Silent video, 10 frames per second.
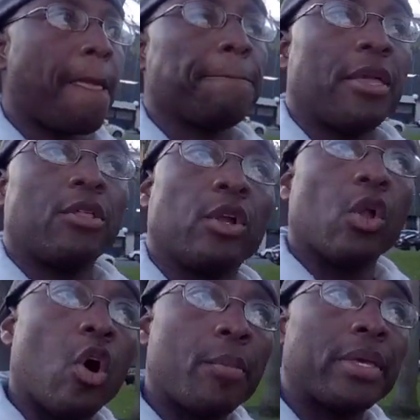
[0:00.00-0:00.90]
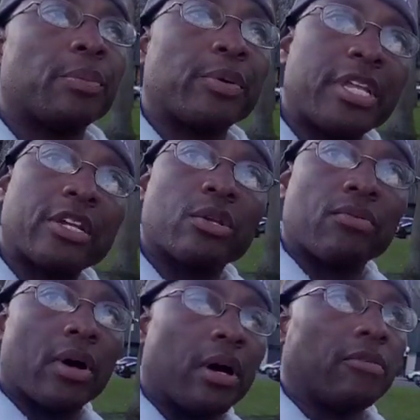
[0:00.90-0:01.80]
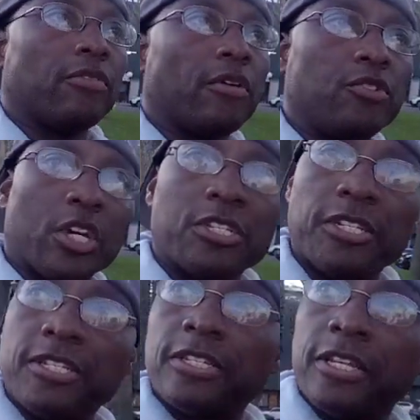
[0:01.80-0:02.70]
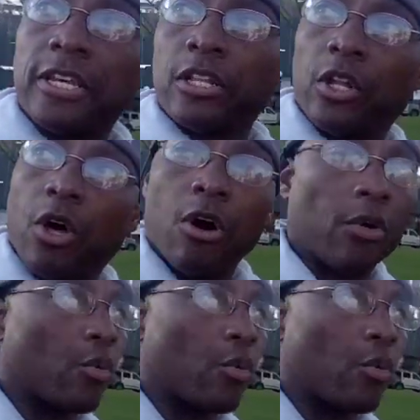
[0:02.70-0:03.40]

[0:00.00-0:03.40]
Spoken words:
you know, the lawman, the protector of justice and law and